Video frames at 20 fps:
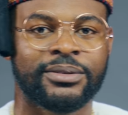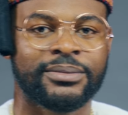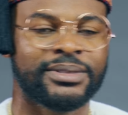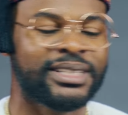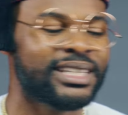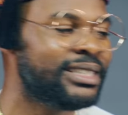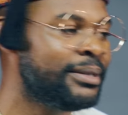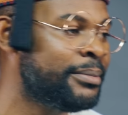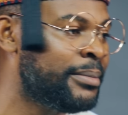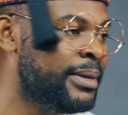some
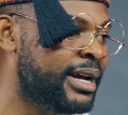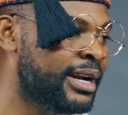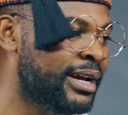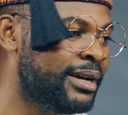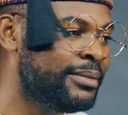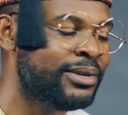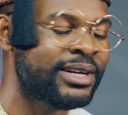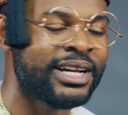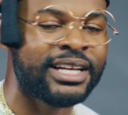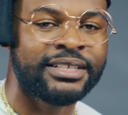certain
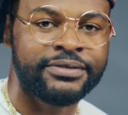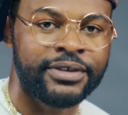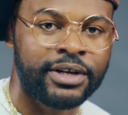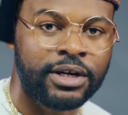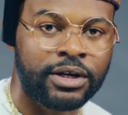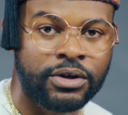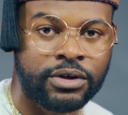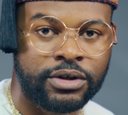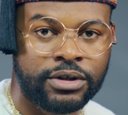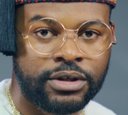manner, but that's
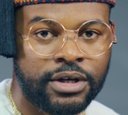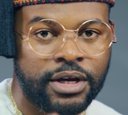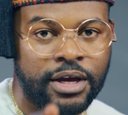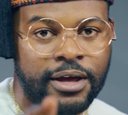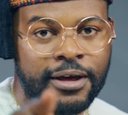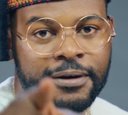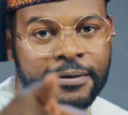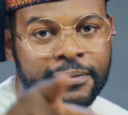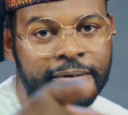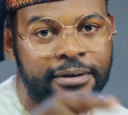very good.
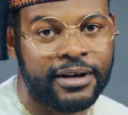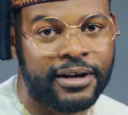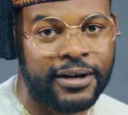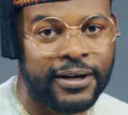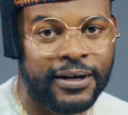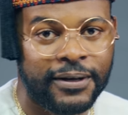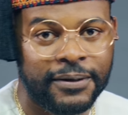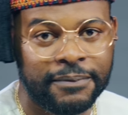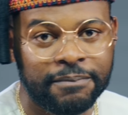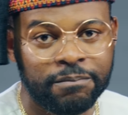
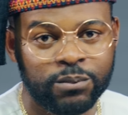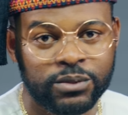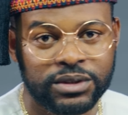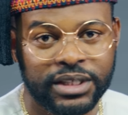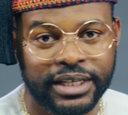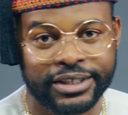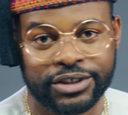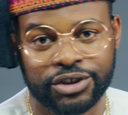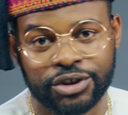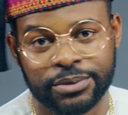
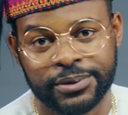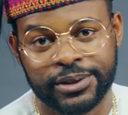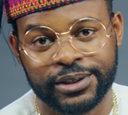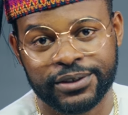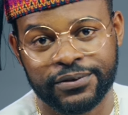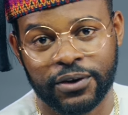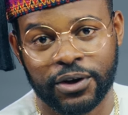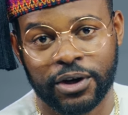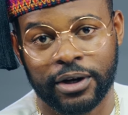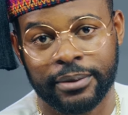Thanks so
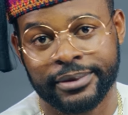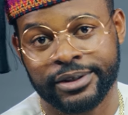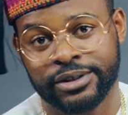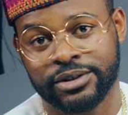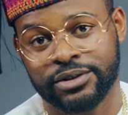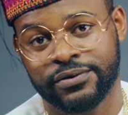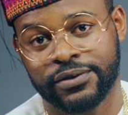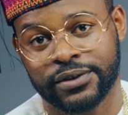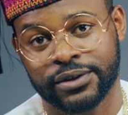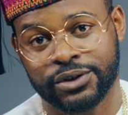much for
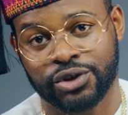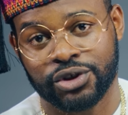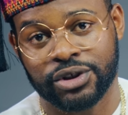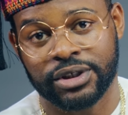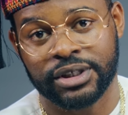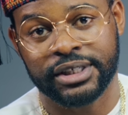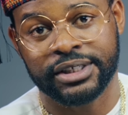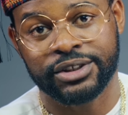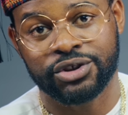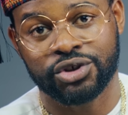coming, for
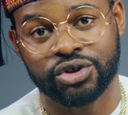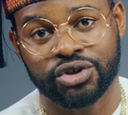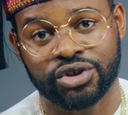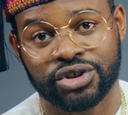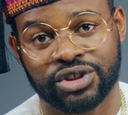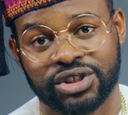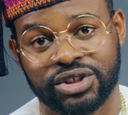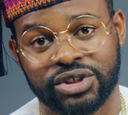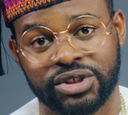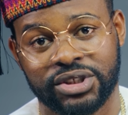tuning in
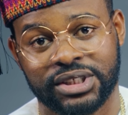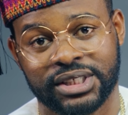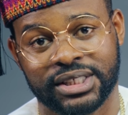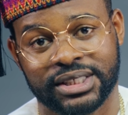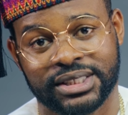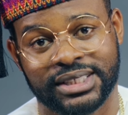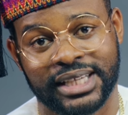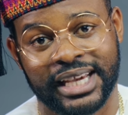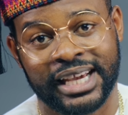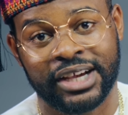to
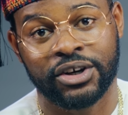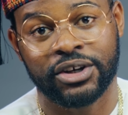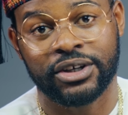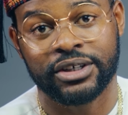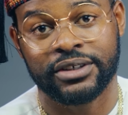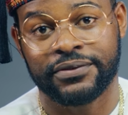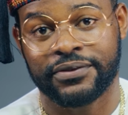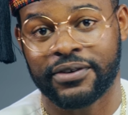Tango